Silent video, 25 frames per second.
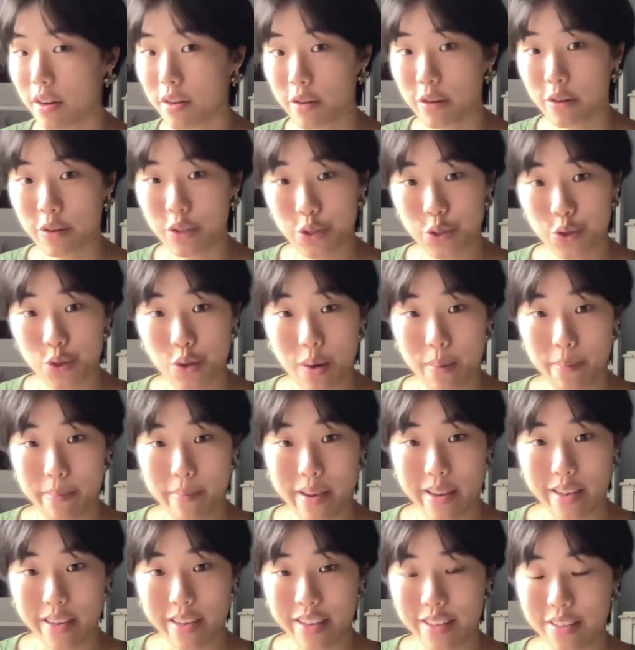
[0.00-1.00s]
I'll go straight
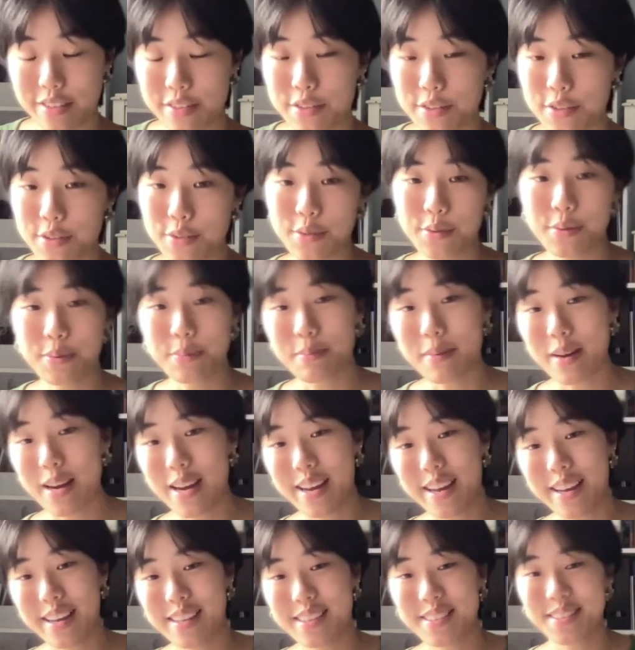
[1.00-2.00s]
back into
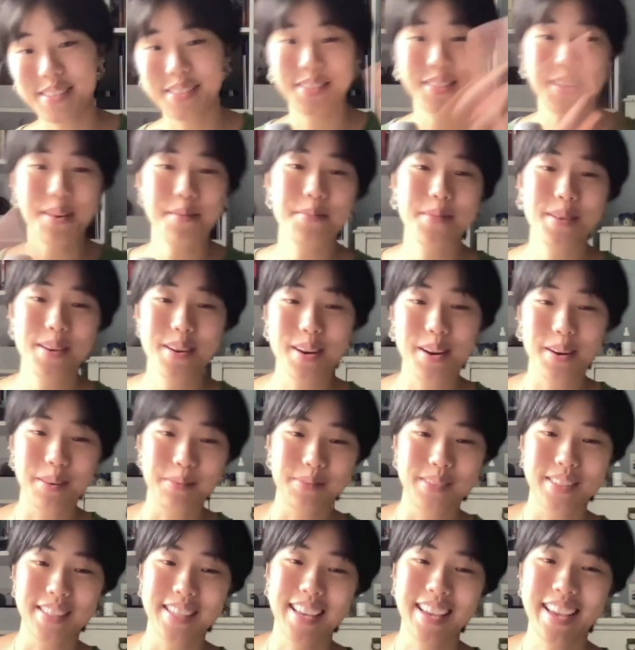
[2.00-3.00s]
my summer
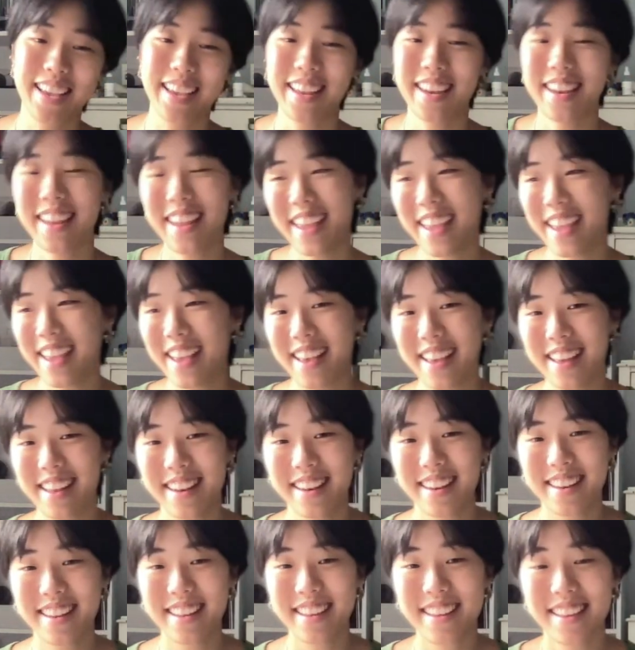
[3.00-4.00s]
update.
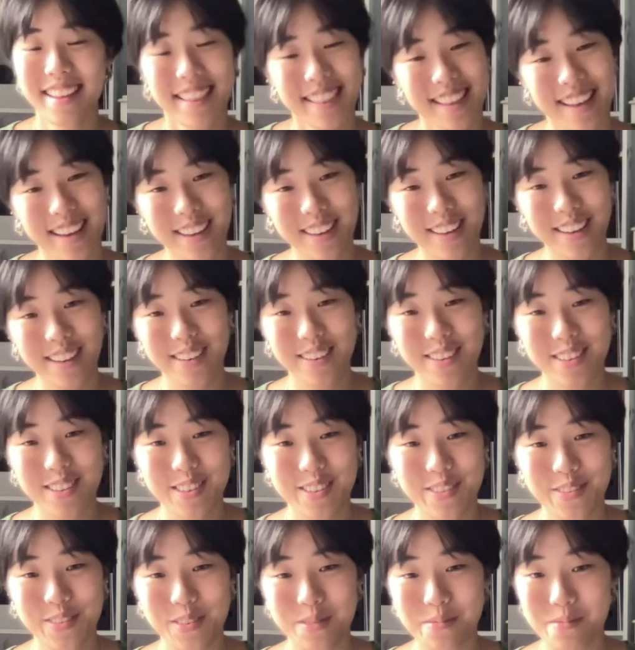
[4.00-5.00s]
And thank you
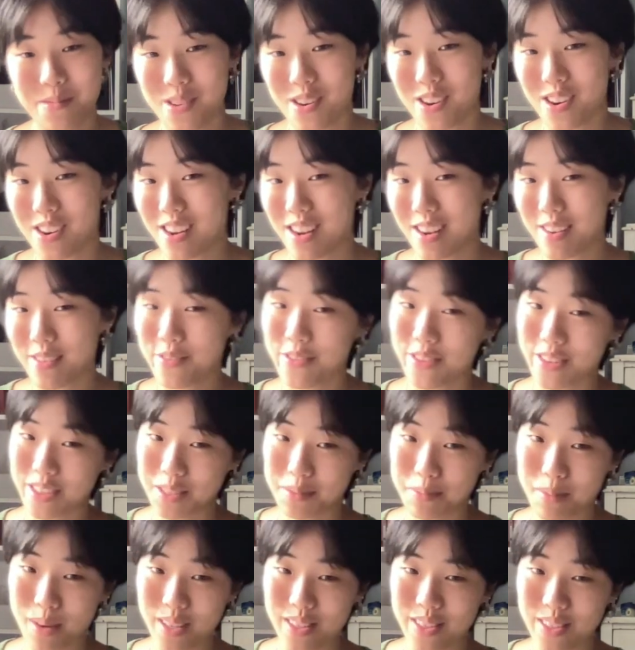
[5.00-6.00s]
to Filmora for
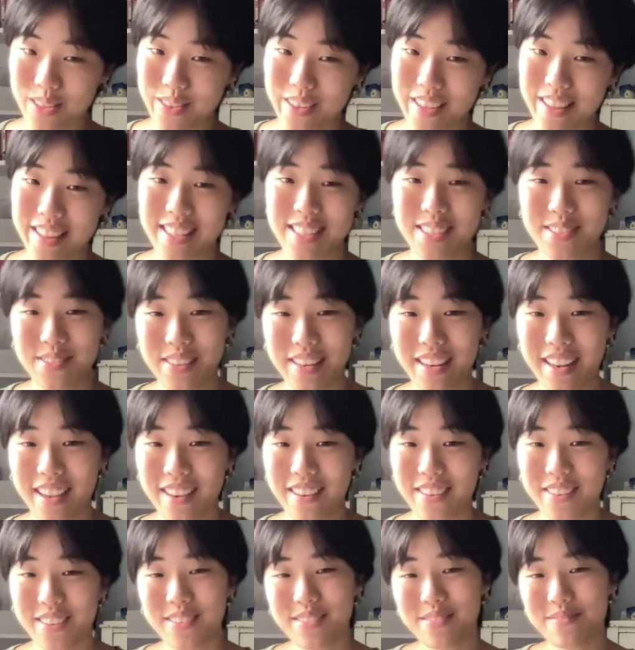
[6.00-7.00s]
sponsoring this
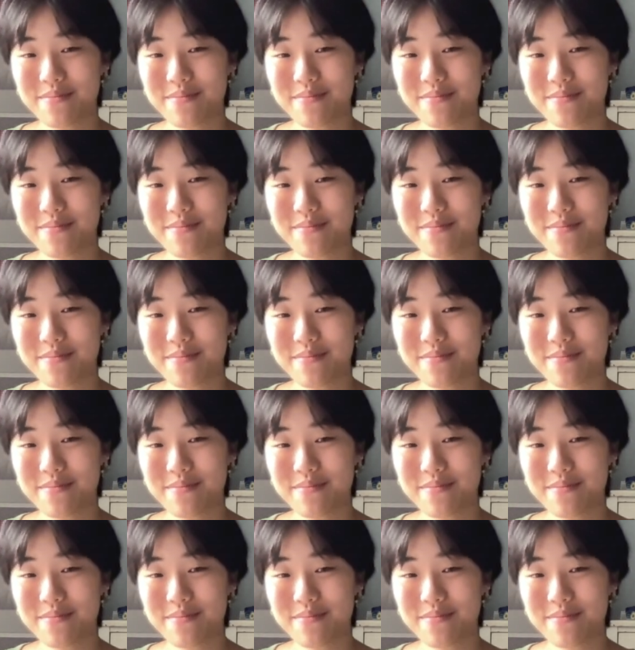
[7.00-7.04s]
video.